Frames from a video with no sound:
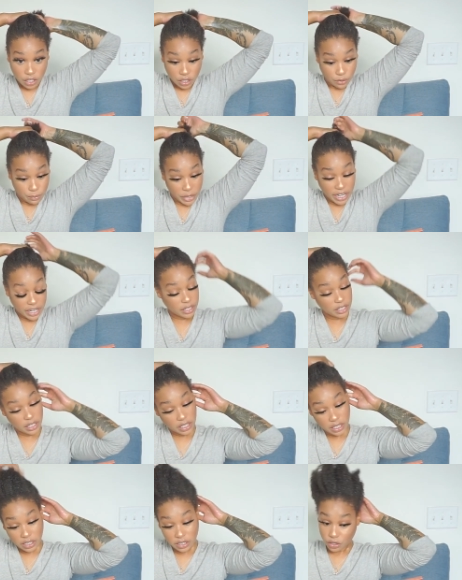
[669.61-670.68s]
you might
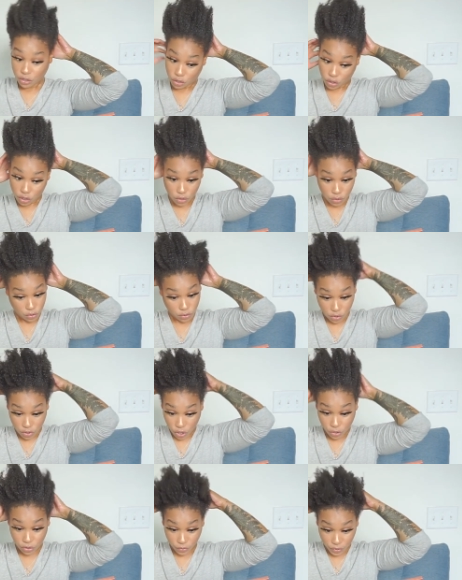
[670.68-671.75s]
need to
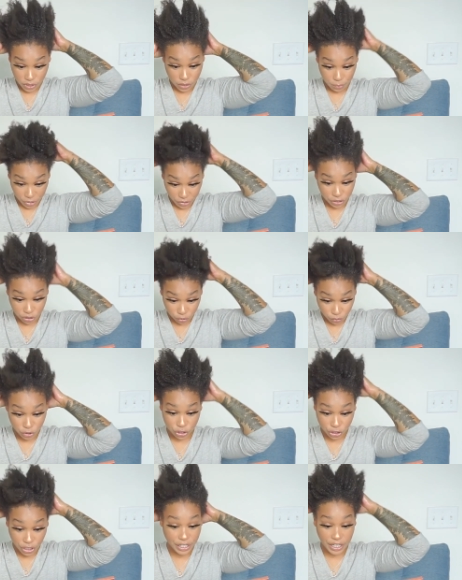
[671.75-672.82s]
go through a spiritual
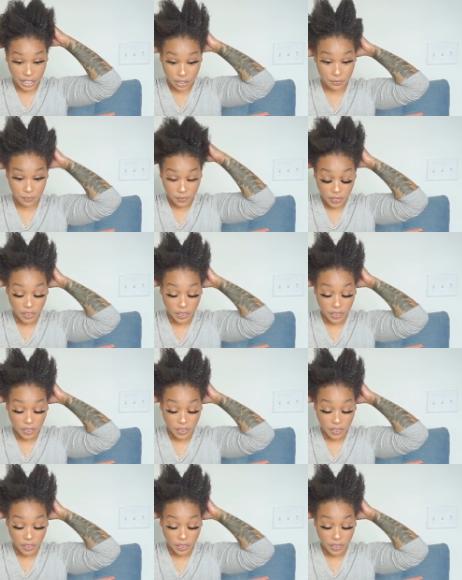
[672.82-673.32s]
journey